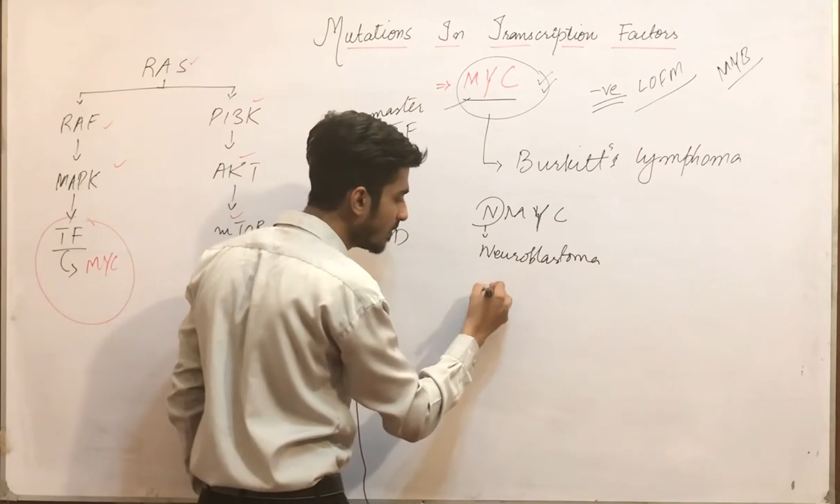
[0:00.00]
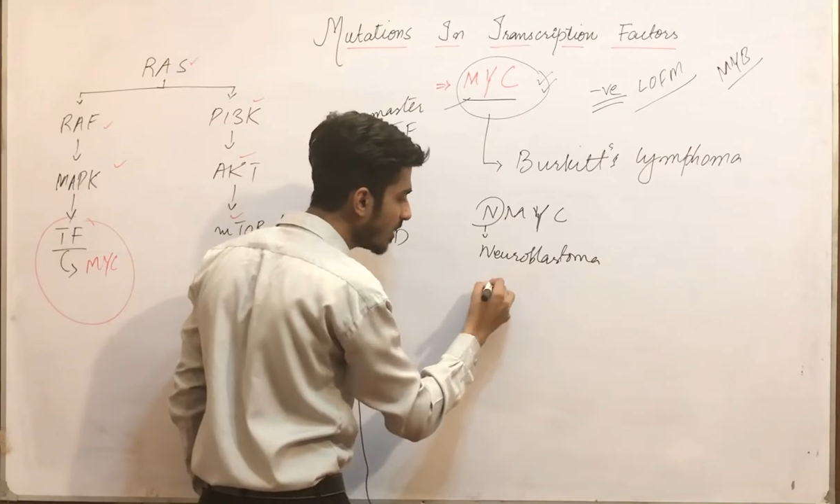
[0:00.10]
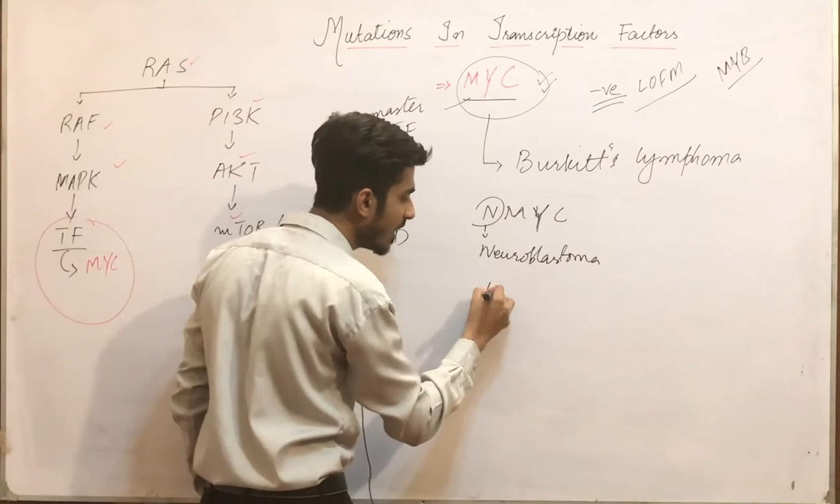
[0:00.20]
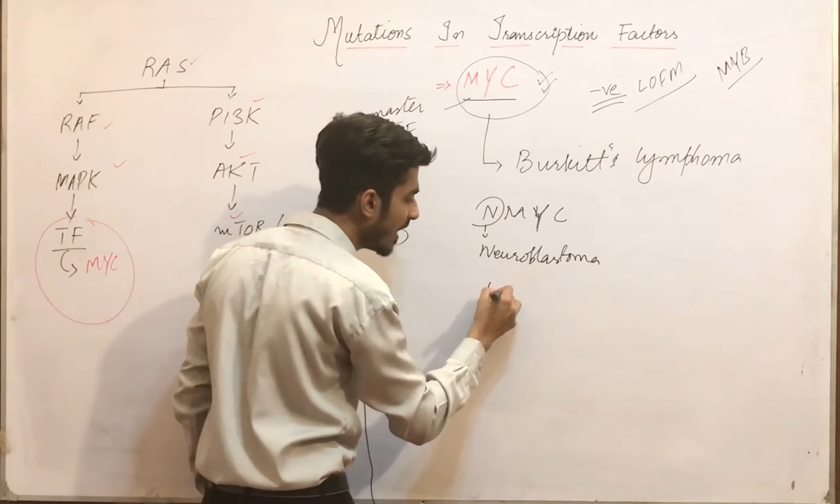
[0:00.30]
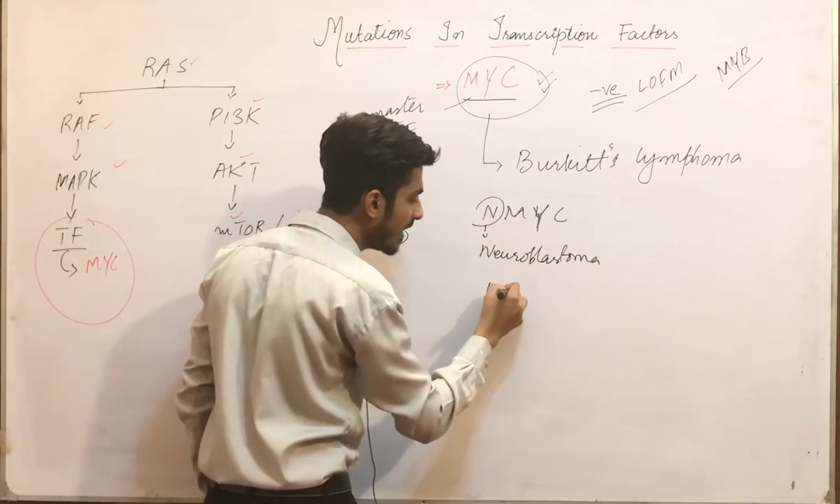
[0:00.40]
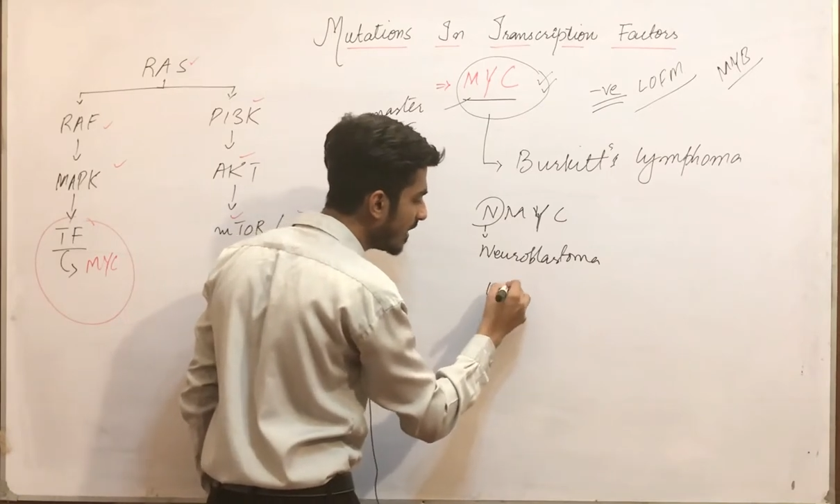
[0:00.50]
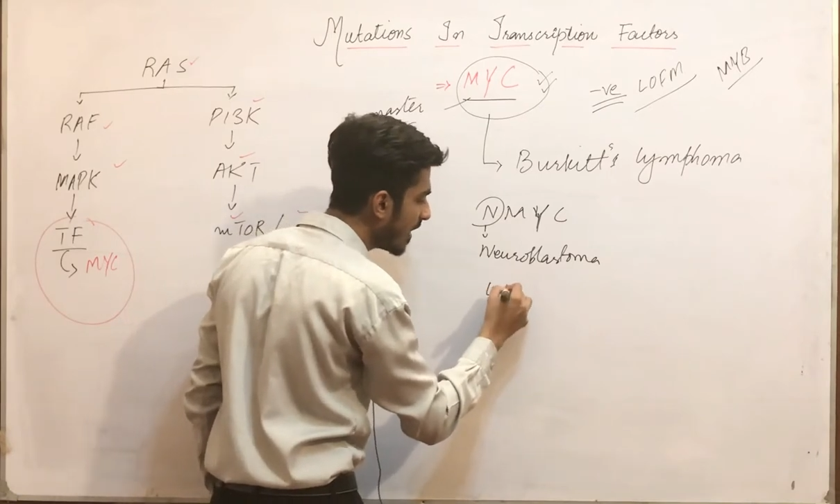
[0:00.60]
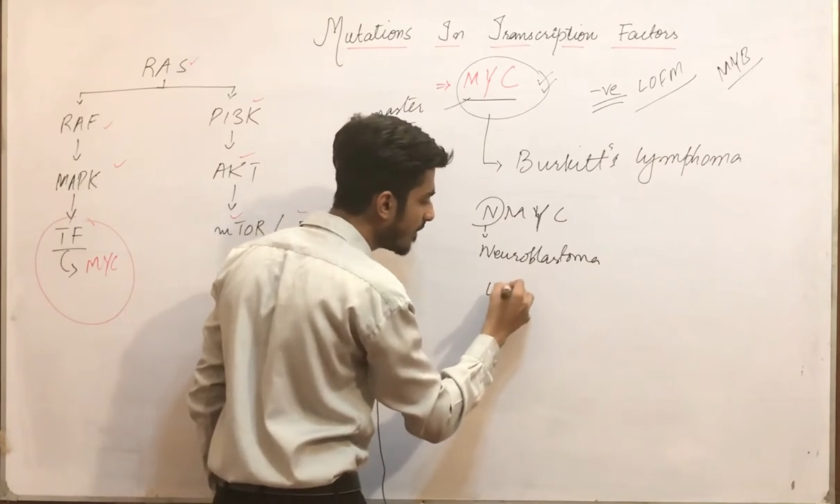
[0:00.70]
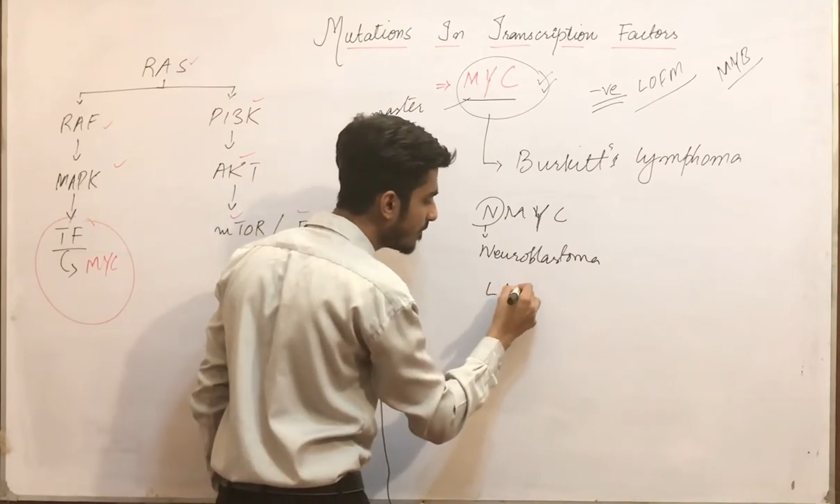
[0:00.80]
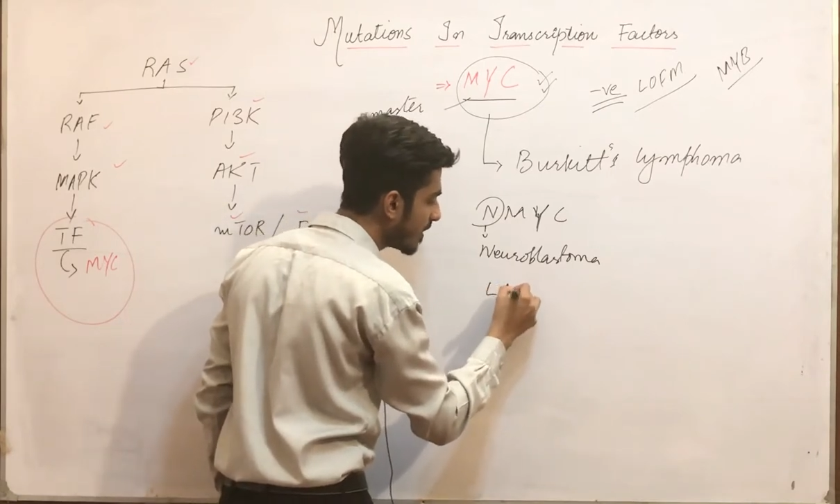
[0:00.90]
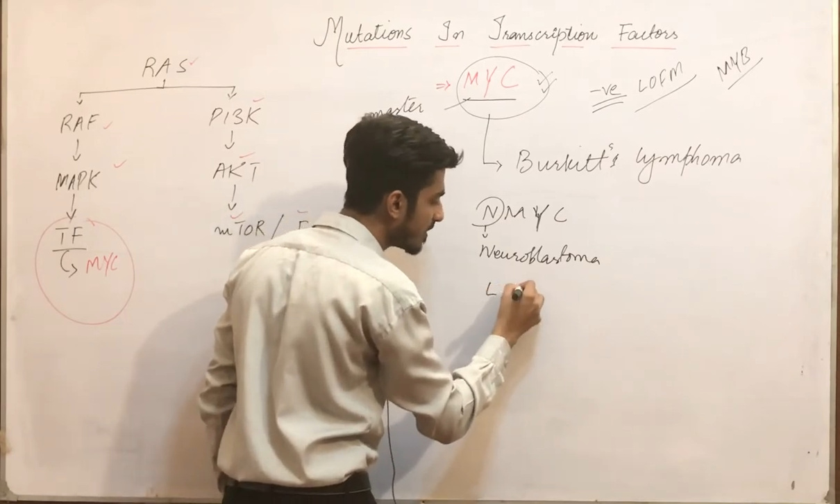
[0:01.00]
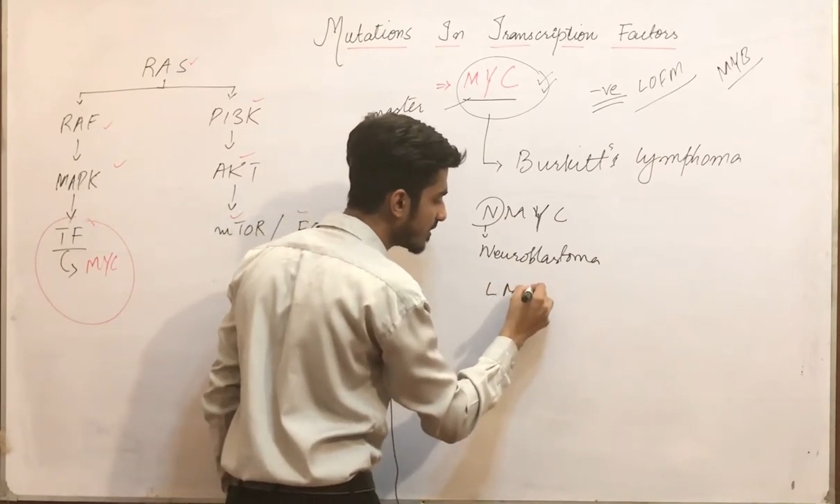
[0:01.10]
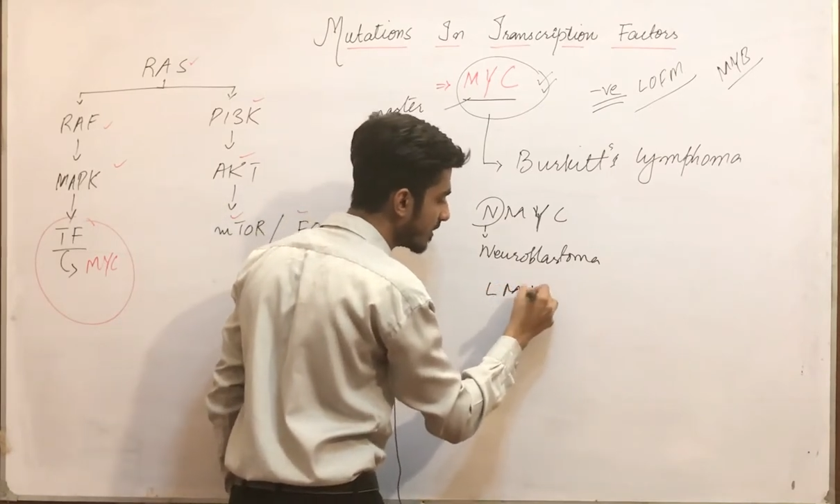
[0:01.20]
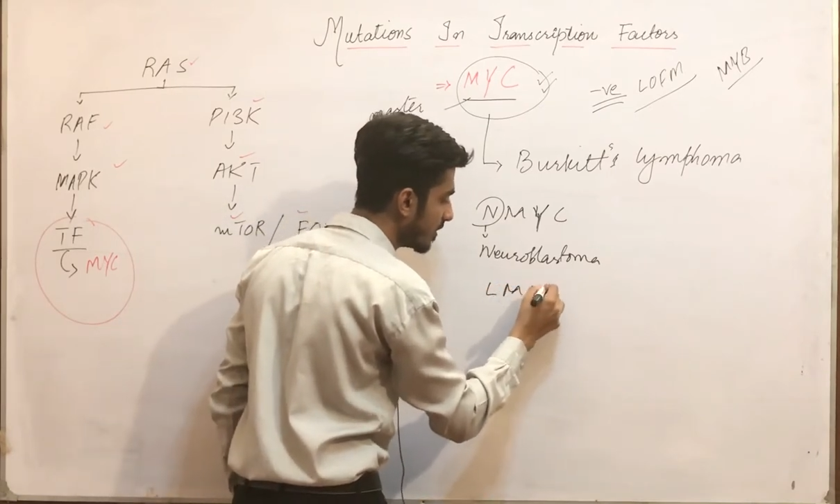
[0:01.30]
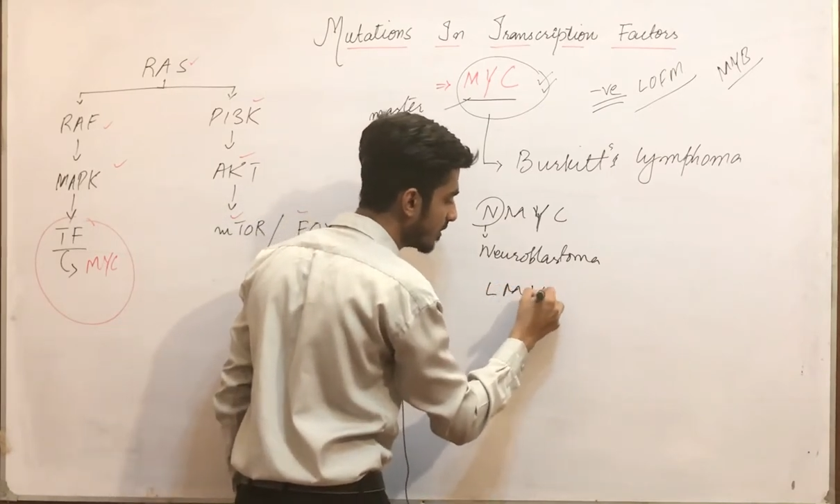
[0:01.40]

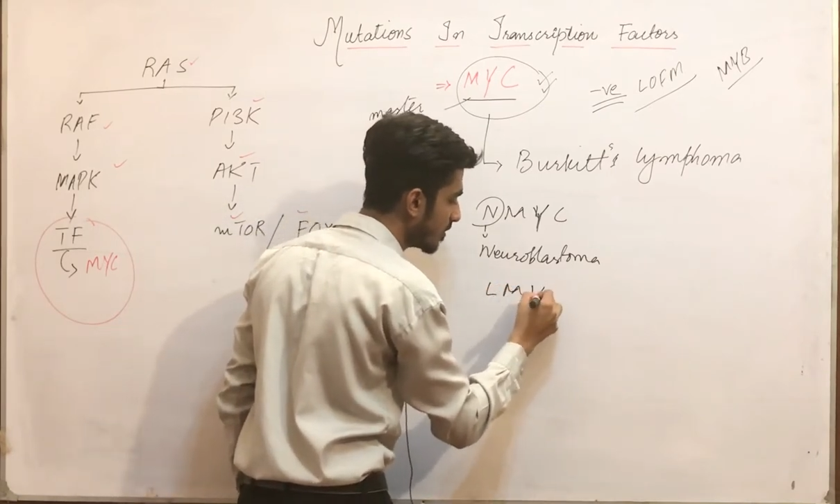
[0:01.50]
LMYC.